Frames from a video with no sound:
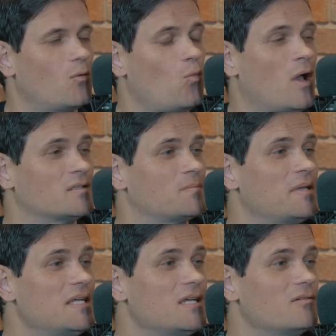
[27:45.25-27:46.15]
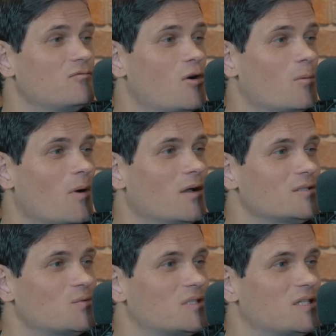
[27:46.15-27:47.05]
Well, speaking of
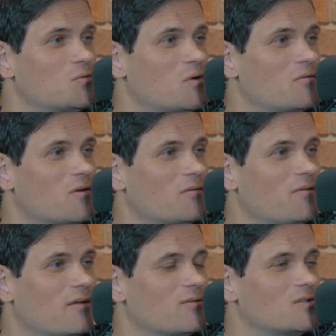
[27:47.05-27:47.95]
robots, which is one of your favourite